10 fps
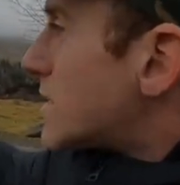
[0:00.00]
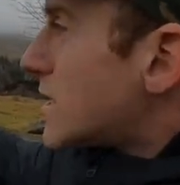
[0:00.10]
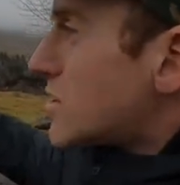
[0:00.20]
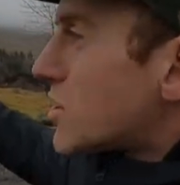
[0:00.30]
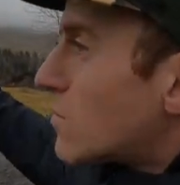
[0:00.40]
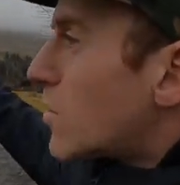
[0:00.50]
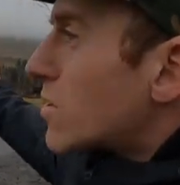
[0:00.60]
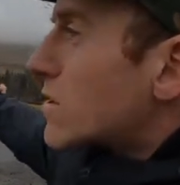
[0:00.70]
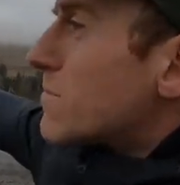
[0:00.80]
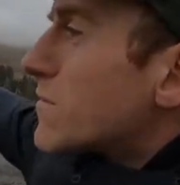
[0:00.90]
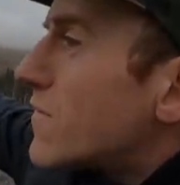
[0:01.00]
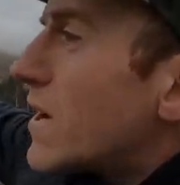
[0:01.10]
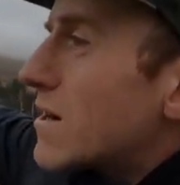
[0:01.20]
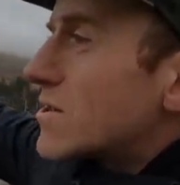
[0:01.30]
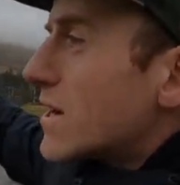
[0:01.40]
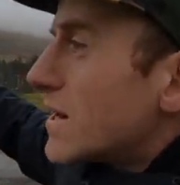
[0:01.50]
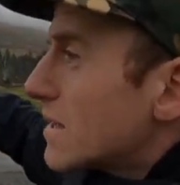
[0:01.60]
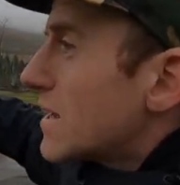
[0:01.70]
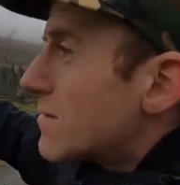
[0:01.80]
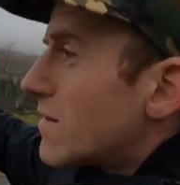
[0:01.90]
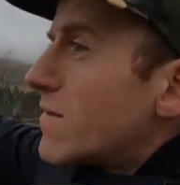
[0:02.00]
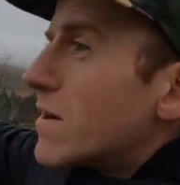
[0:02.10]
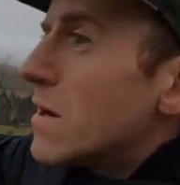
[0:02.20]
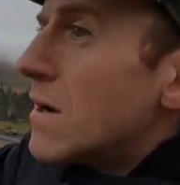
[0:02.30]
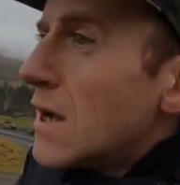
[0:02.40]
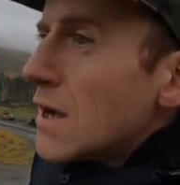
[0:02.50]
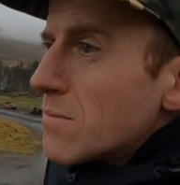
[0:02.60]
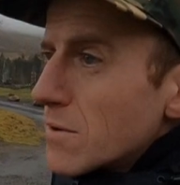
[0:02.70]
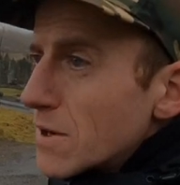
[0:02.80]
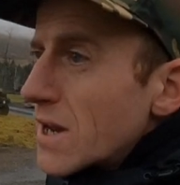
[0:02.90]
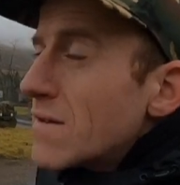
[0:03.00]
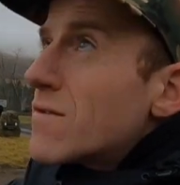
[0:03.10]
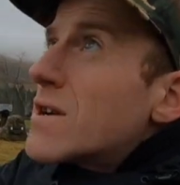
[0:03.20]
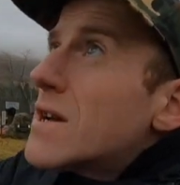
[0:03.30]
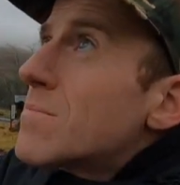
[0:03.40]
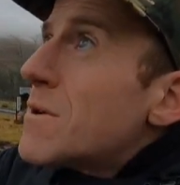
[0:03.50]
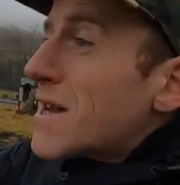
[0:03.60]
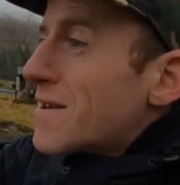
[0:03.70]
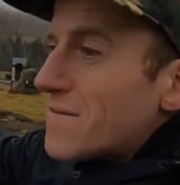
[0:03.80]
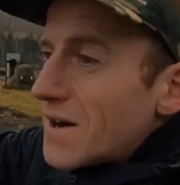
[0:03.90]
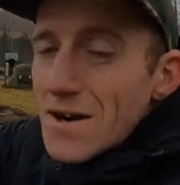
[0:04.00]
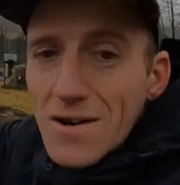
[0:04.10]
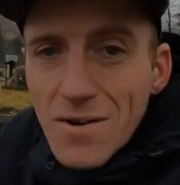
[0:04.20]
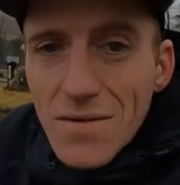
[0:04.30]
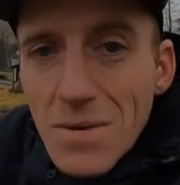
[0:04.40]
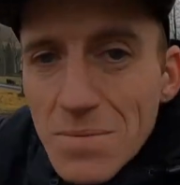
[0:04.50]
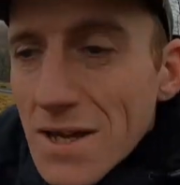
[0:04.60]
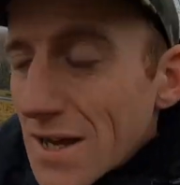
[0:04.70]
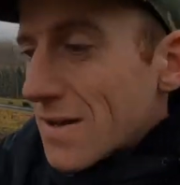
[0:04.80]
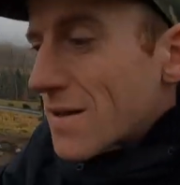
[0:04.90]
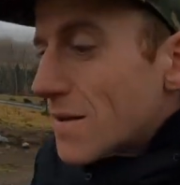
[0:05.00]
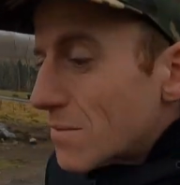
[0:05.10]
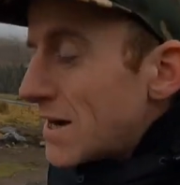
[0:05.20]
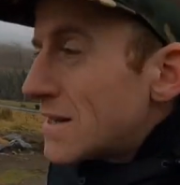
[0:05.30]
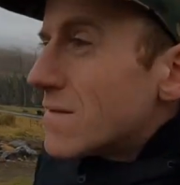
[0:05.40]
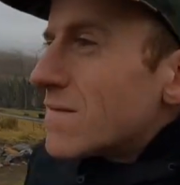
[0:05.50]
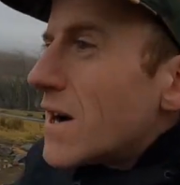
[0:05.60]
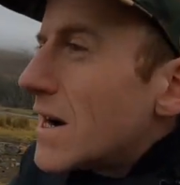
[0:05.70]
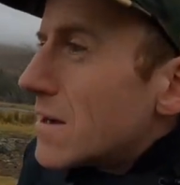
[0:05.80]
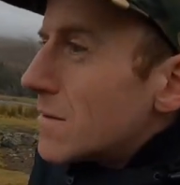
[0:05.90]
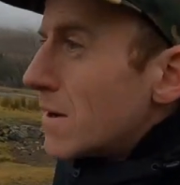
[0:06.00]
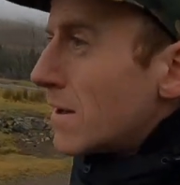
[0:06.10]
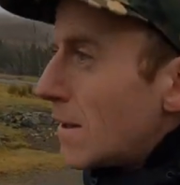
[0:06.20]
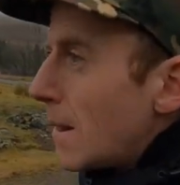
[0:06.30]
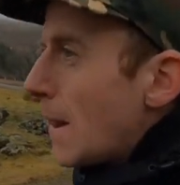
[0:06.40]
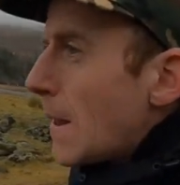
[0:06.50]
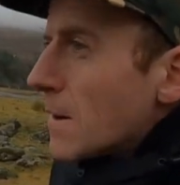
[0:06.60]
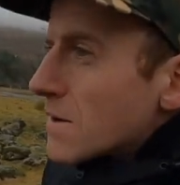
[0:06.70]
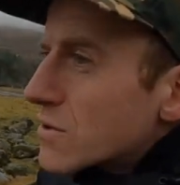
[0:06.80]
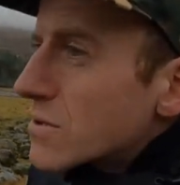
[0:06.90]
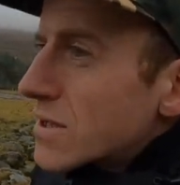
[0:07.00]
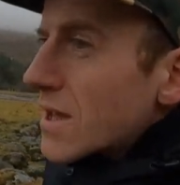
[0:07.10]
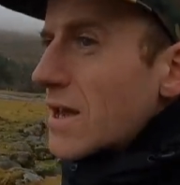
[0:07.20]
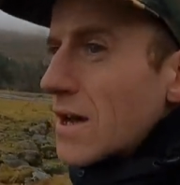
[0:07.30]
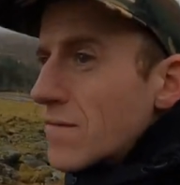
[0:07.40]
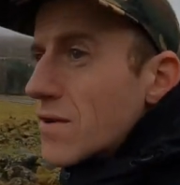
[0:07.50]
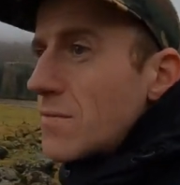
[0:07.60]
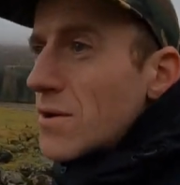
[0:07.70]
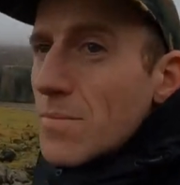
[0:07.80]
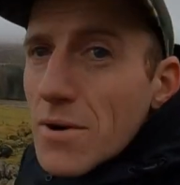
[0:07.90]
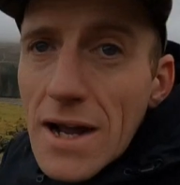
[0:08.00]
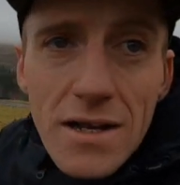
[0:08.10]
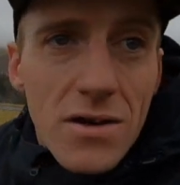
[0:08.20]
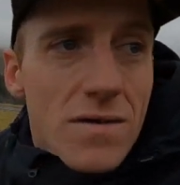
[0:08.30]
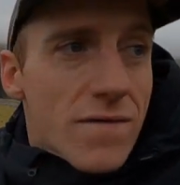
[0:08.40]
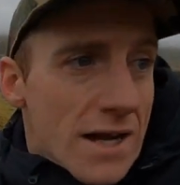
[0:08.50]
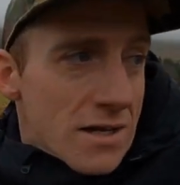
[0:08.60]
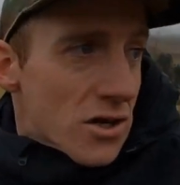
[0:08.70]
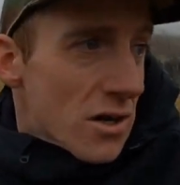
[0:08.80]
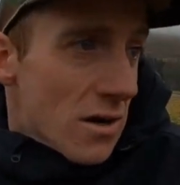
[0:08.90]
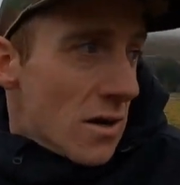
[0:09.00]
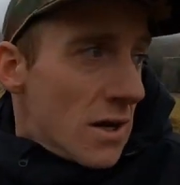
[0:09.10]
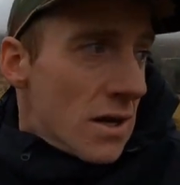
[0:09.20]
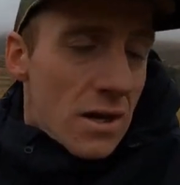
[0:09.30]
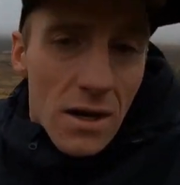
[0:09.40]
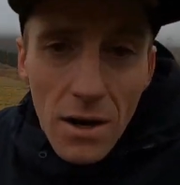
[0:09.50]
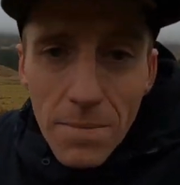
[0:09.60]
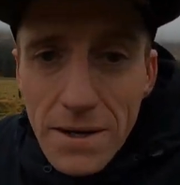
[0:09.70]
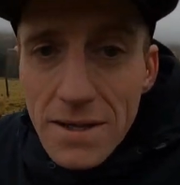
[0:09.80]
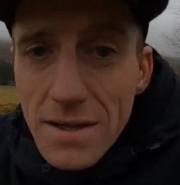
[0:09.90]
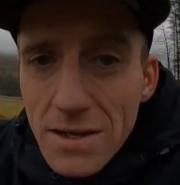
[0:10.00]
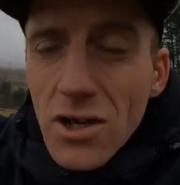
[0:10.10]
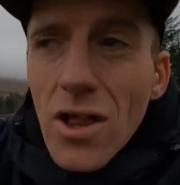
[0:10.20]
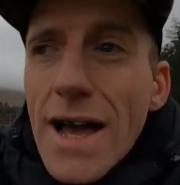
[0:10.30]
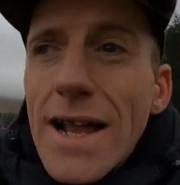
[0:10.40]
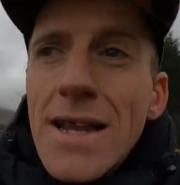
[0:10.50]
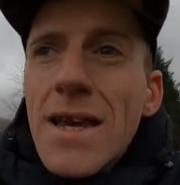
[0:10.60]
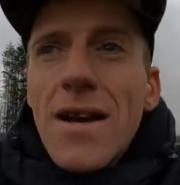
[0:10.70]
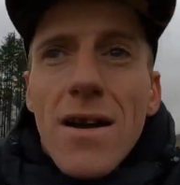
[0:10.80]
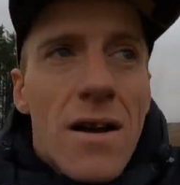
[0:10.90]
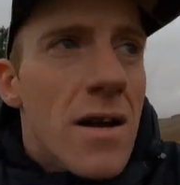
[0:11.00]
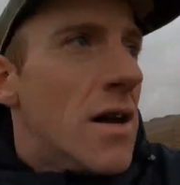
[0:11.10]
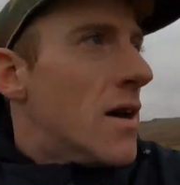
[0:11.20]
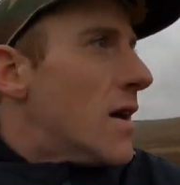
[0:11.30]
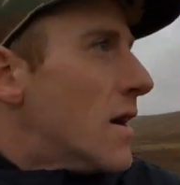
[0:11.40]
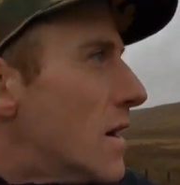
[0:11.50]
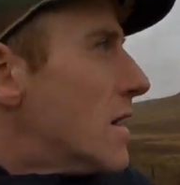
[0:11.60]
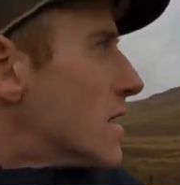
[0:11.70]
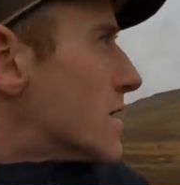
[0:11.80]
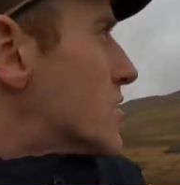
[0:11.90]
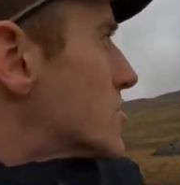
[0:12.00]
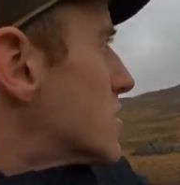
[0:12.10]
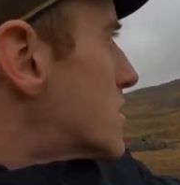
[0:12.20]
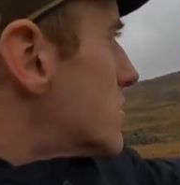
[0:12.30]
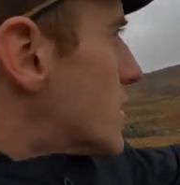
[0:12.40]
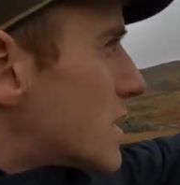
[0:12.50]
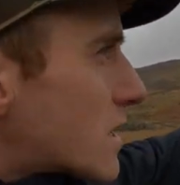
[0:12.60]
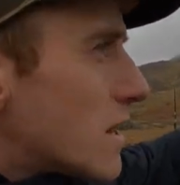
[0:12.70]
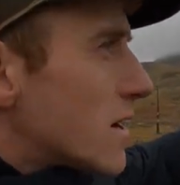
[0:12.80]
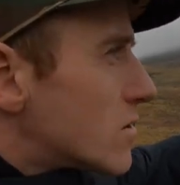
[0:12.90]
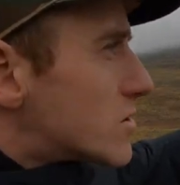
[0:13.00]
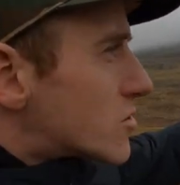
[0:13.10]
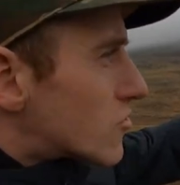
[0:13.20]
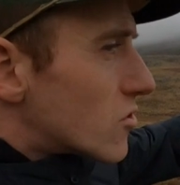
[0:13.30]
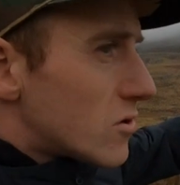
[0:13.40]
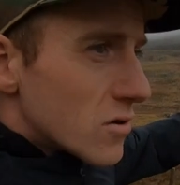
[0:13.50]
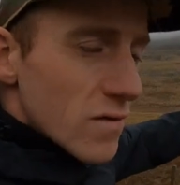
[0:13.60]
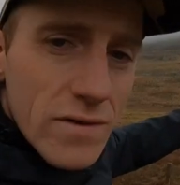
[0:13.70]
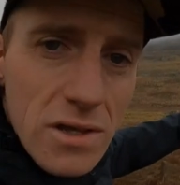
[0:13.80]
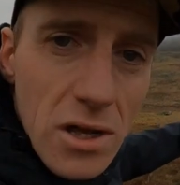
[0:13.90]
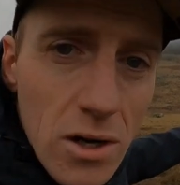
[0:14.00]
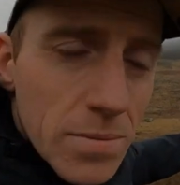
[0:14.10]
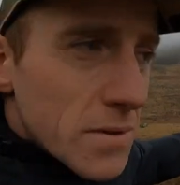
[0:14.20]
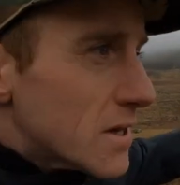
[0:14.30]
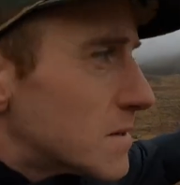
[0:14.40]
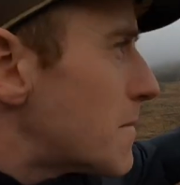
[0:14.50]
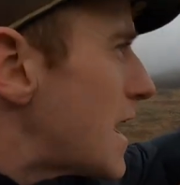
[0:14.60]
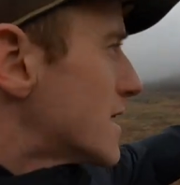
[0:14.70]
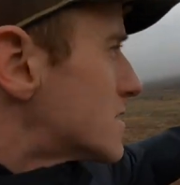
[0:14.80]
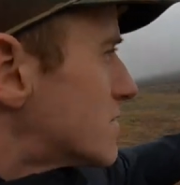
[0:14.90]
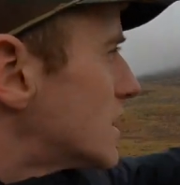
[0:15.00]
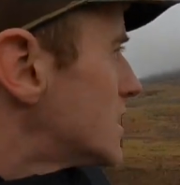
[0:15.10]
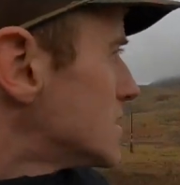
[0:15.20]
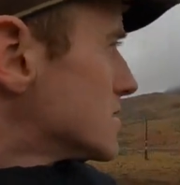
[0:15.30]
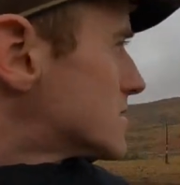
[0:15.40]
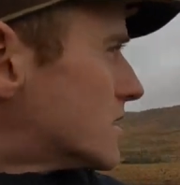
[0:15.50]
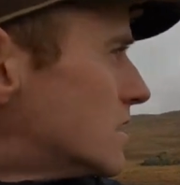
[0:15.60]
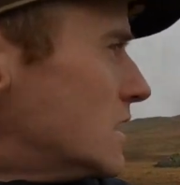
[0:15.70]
DJ walked up the far side of that river, but we never did make it far enough up to get to the abandoned farm. So today I've come on a brand new adventure up into this glen here, and just look at the way the clouds is rolling over the top of these massive hills.